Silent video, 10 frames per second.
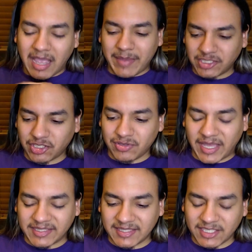I might just do
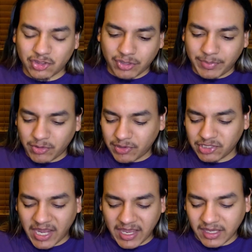that. Since it's triple
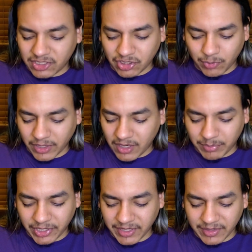crochet, it should work up
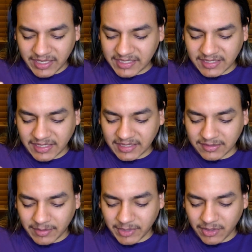pretty easily, so
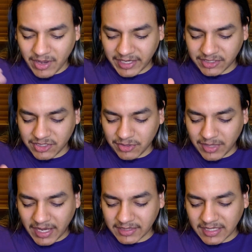I'm going to go ahead and do
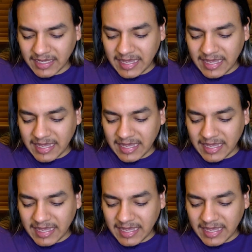that.